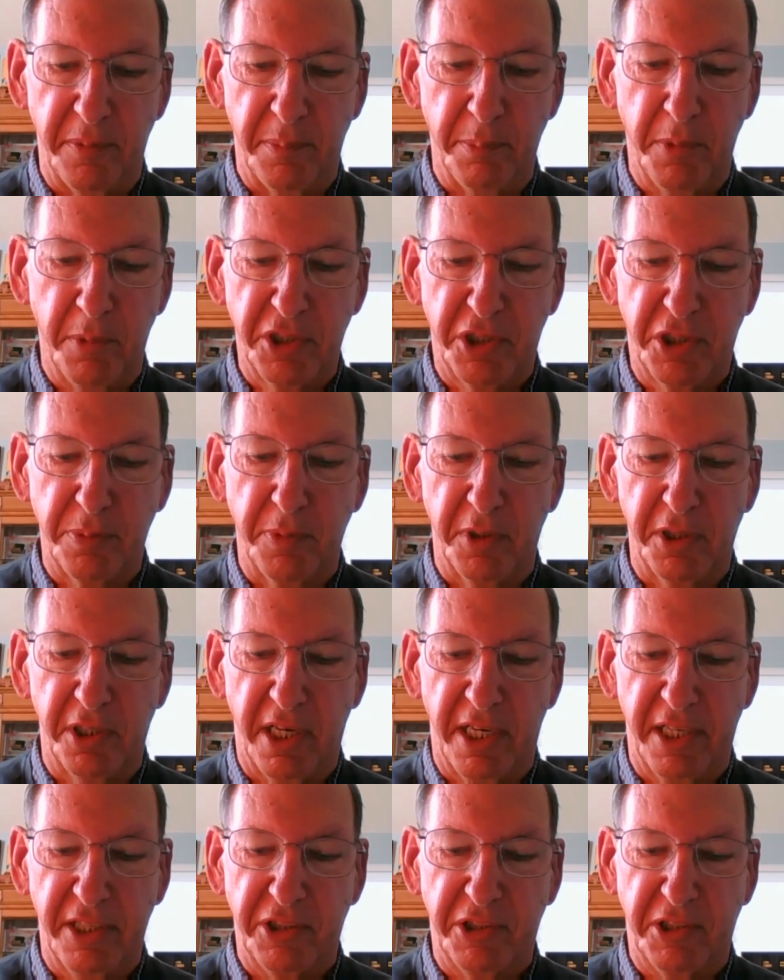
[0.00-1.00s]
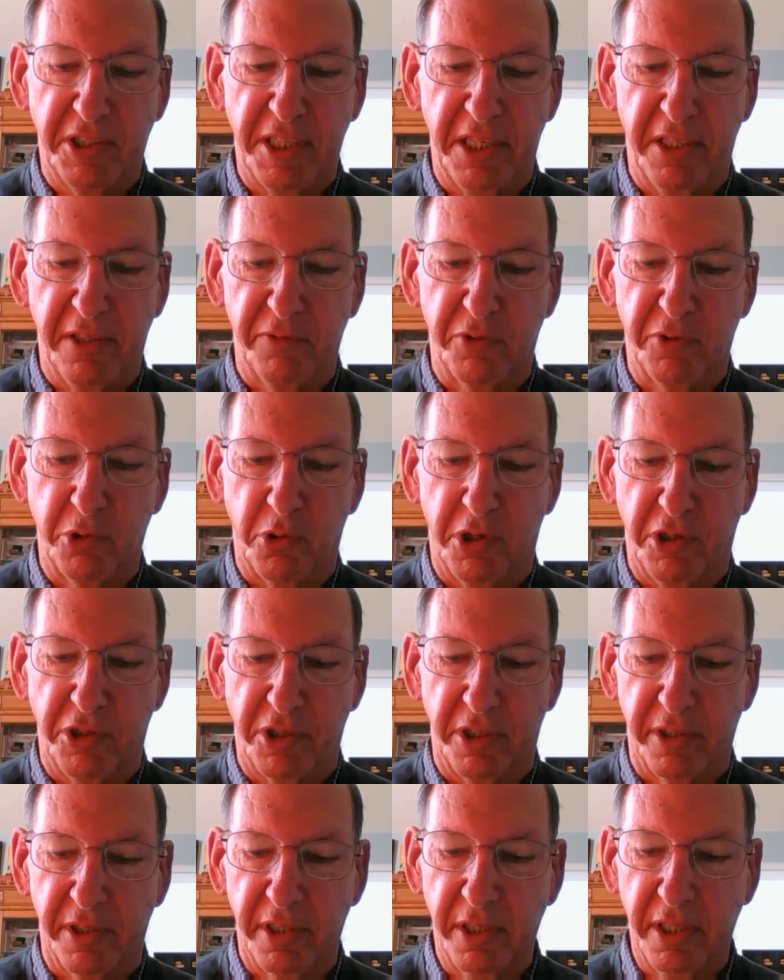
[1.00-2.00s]
much maligned state of
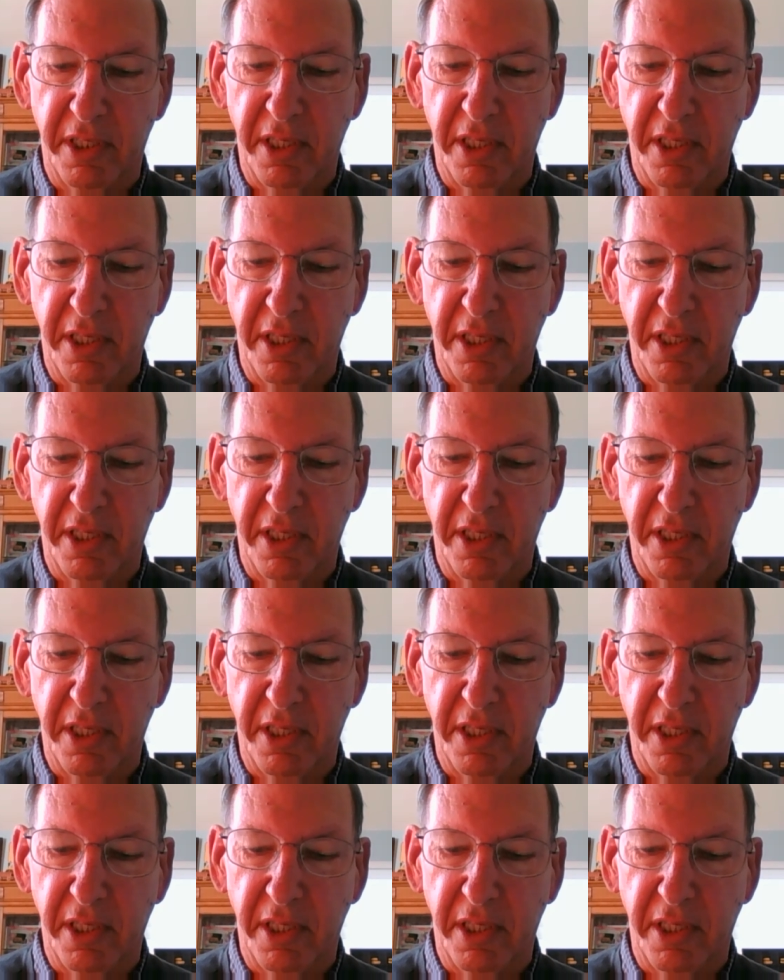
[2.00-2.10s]
Georgia.